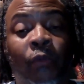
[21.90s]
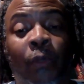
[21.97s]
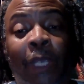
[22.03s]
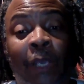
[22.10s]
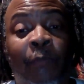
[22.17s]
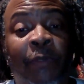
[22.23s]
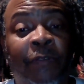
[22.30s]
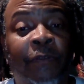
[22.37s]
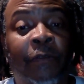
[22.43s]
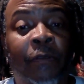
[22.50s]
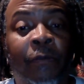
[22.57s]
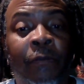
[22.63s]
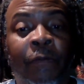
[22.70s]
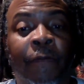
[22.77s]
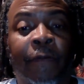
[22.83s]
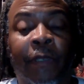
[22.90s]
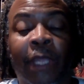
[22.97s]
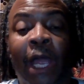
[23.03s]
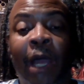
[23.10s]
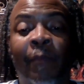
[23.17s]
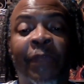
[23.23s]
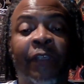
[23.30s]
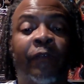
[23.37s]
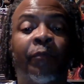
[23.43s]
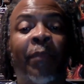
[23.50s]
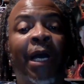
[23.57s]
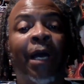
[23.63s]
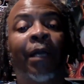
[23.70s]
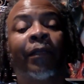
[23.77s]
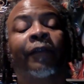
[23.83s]
new episode of the Comics
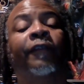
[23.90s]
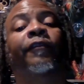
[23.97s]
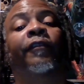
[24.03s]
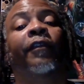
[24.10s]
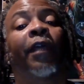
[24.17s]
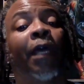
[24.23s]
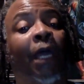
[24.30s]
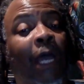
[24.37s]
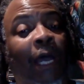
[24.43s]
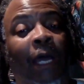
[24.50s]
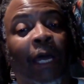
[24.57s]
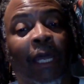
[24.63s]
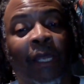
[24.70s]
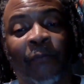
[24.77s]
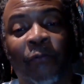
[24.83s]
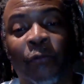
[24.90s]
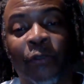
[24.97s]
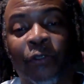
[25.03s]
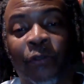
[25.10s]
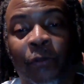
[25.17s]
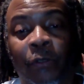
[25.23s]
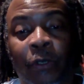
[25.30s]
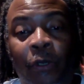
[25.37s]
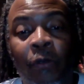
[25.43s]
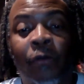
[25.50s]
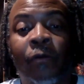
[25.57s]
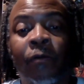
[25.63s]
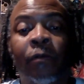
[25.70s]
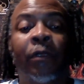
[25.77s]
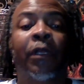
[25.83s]
Box. I'm Richard
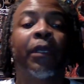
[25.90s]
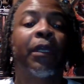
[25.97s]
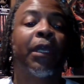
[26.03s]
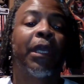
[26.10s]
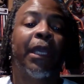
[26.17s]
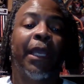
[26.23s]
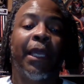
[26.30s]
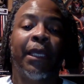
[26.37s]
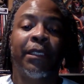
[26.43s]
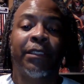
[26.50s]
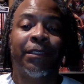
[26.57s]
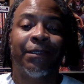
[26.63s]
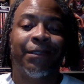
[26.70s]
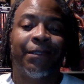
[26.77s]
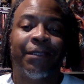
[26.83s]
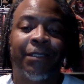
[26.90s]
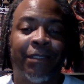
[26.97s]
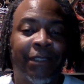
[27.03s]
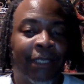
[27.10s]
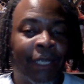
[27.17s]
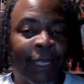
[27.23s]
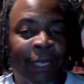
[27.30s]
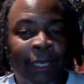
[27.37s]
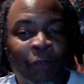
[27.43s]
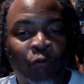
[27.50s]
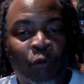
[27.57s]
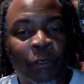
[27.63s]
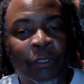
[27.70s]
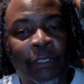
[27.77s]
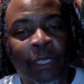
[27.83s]
Cole, and today I
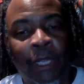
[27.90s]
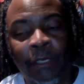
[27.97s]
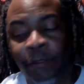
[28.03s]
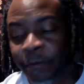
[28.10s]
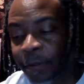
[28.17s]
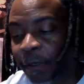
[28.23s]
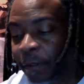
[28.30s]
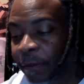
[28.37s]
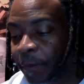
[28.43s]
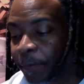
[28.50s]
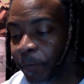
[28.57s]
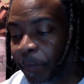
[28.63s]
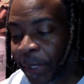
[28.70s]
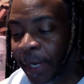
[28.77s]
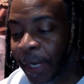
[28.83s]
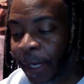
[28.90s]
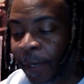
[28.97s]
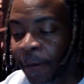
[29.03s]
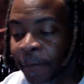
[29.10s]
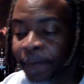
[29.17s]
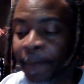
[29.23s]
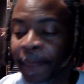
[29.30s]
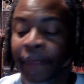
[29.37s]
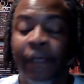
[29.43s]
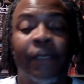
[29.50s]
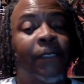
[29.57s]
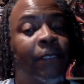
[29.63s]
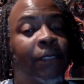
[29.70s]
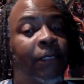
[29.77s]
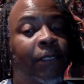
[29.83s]
want to kind of talk about
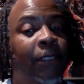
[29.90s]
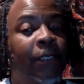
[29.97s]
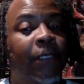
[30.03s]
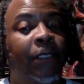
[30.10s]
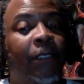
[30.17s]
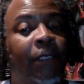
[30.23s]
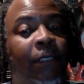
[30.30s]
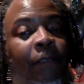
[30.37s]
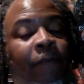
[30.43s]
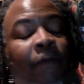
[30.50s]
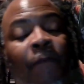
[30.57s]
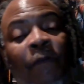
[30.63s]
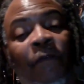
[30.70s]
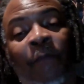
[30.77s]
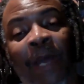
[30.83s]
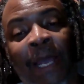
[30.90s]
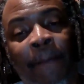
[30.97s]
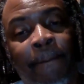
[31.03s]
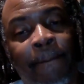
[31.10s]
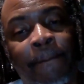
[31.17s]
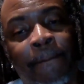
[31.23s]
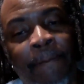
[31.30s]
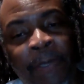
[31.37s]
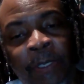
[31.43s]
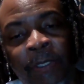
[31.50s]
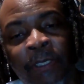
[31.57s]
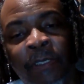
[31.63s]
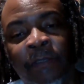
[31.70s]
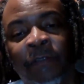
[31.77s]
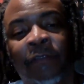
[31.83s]
some of my
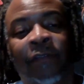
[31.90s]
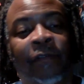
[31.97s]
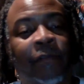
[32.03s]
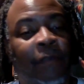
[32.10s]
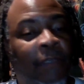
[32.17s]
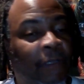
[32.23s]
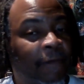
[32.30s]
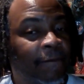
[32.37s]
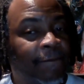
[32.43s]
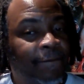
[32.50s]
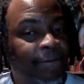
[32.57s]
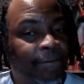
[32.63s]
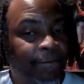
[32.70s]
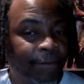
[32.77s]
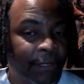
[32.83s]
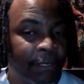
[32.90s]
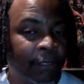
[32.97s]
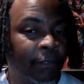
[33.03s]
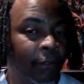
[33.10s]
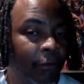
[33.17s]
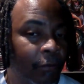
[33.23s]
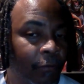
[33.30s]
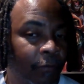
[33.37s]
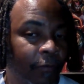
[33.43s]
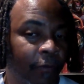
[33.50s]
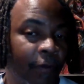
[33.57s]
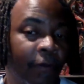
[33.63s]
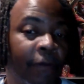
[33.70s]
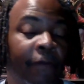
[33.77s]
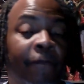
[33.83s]
biggest
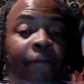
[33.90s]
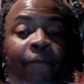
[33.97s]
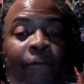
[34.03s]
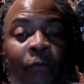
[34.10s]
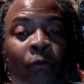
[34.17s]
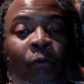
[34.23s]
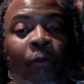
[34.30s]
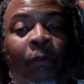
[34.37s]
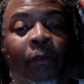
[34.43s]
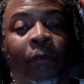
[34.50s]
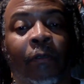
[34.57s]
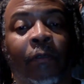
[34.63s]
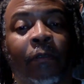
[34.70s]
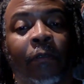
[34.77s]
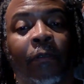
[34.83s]
fears for